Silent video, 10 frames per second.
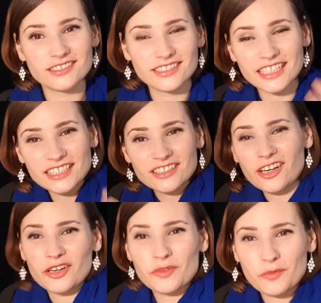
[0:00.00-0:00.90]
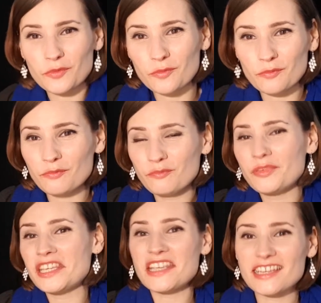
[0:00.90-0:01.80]
in our
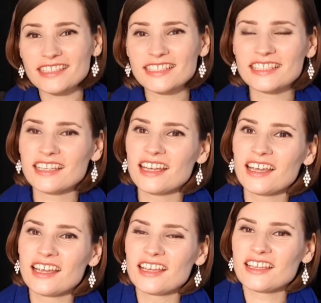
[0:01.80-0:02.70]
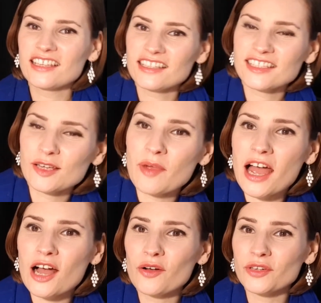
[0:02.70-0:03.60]
beings
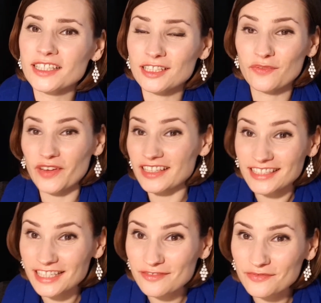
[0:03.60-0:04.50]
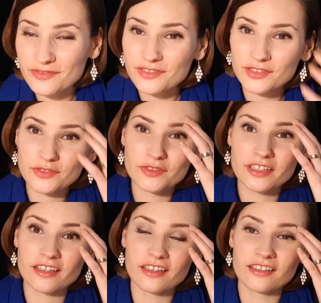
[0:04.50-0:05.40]
somehow is offensive to
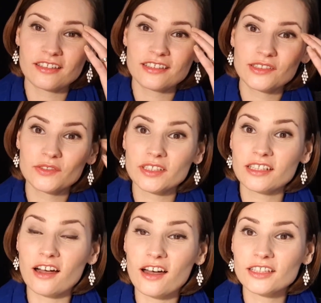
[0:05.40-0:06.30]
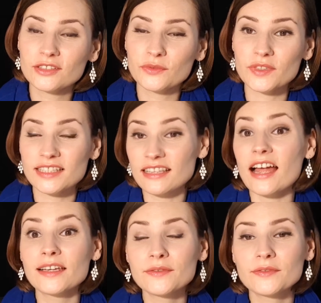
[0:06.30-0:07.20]
the God who is
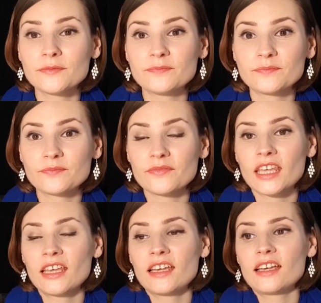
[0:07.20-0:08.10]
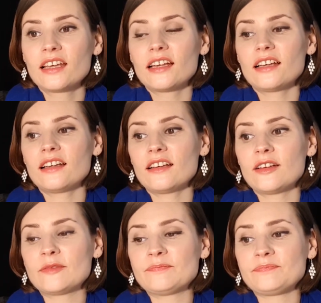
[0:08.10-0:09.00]
life.
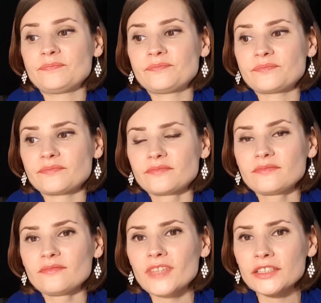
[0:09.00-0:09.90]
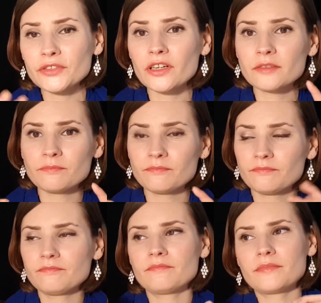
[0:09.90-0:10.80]
There are
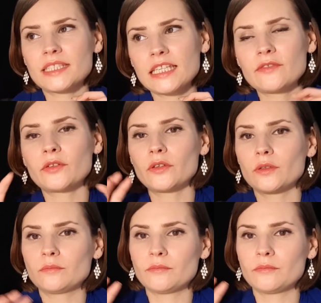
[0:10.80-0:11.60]
several